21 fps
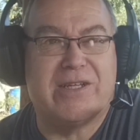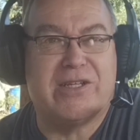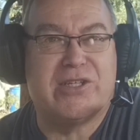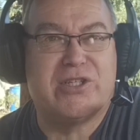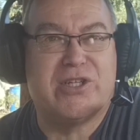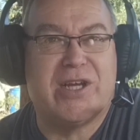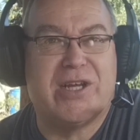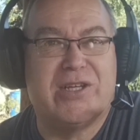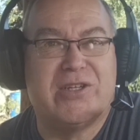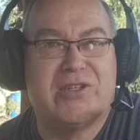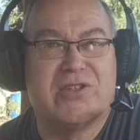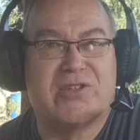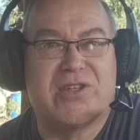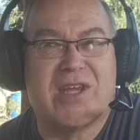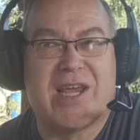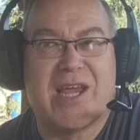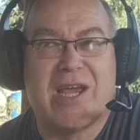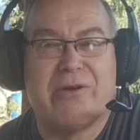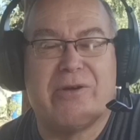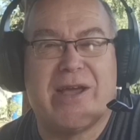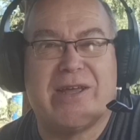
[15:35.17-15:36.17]
It changes
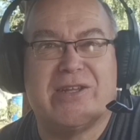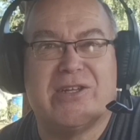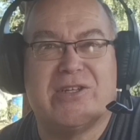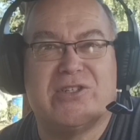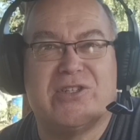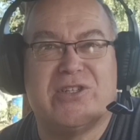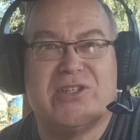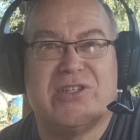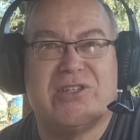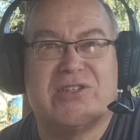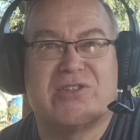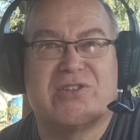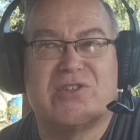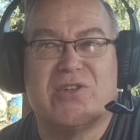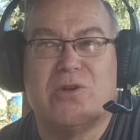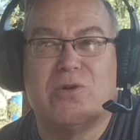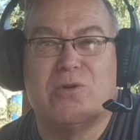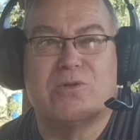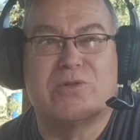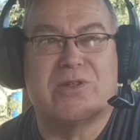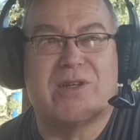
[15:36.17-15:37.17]
how energy is
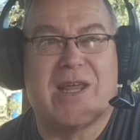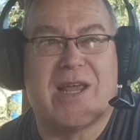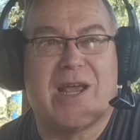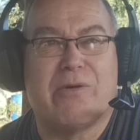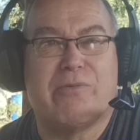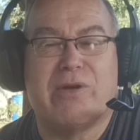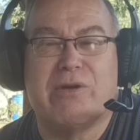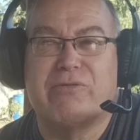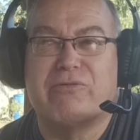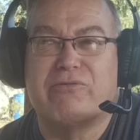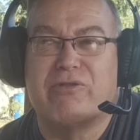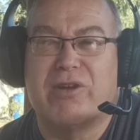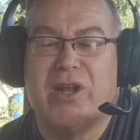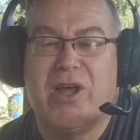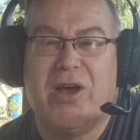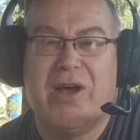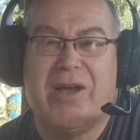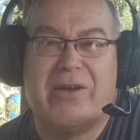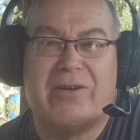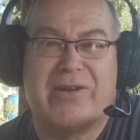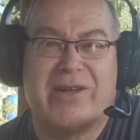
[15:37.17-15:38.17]
sold and how we
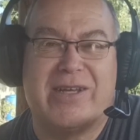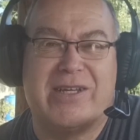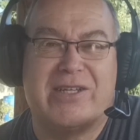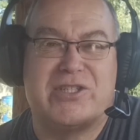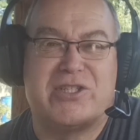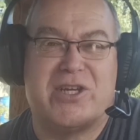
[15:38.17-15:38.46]
rely on it.